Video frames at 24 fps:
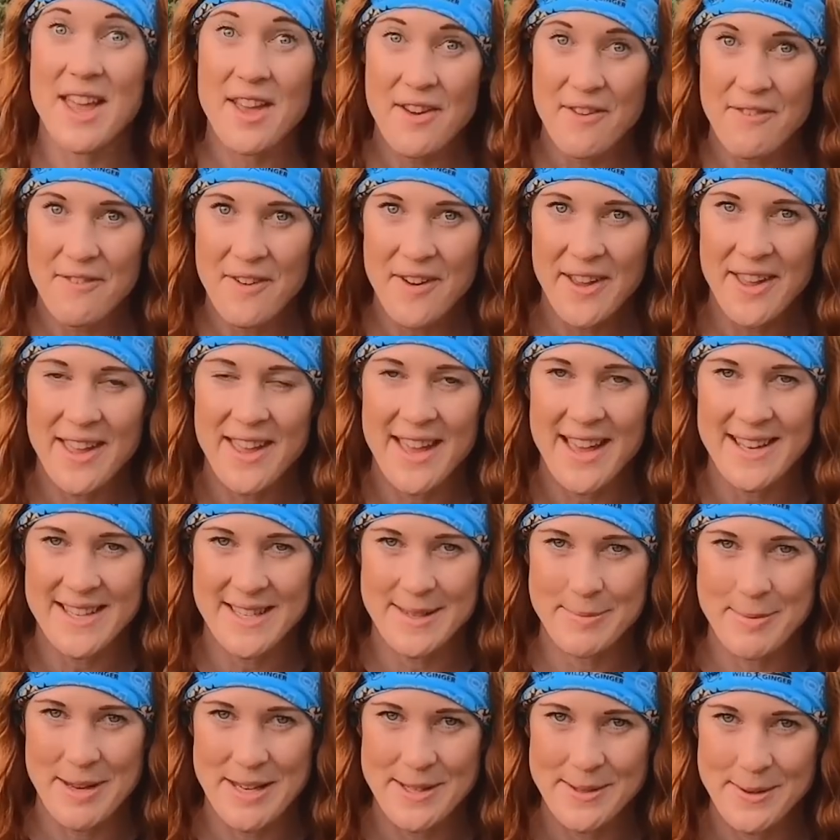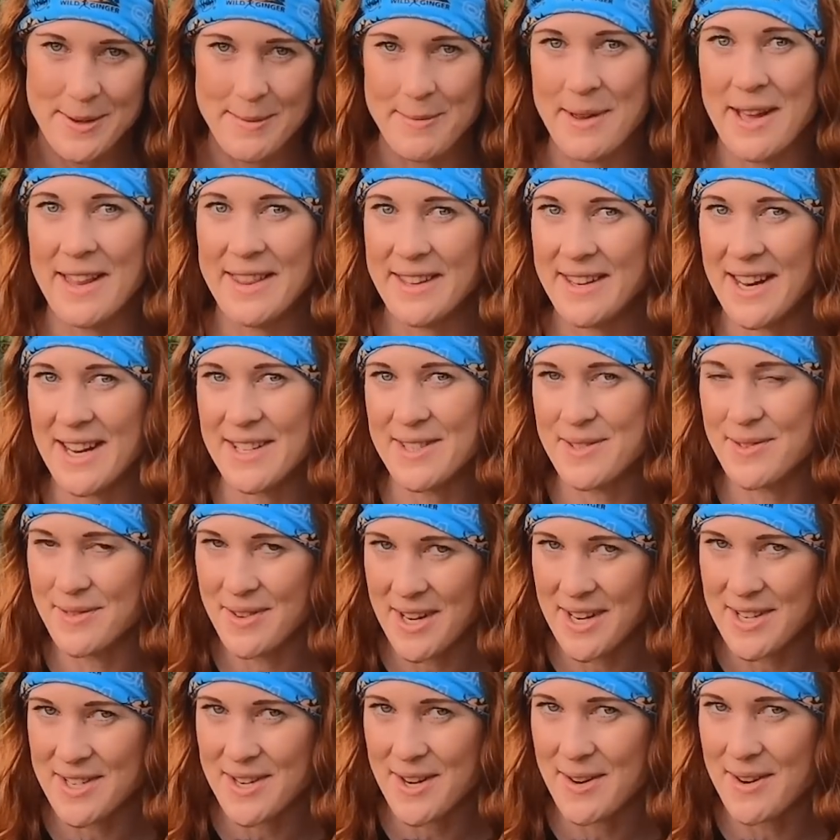if I can get to speak to him at the National
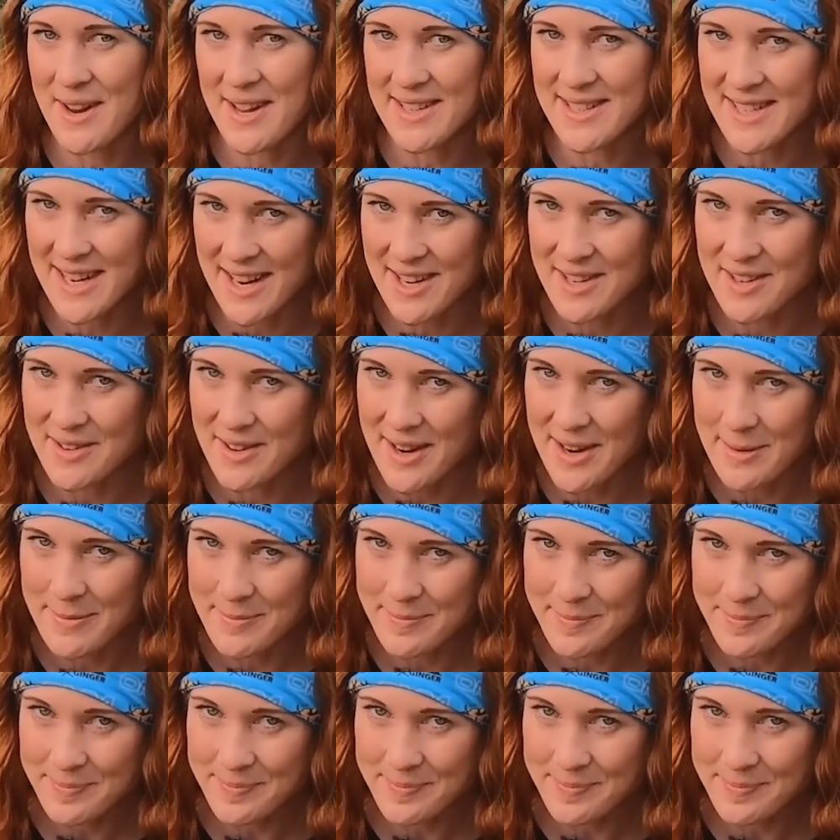Running Show next January?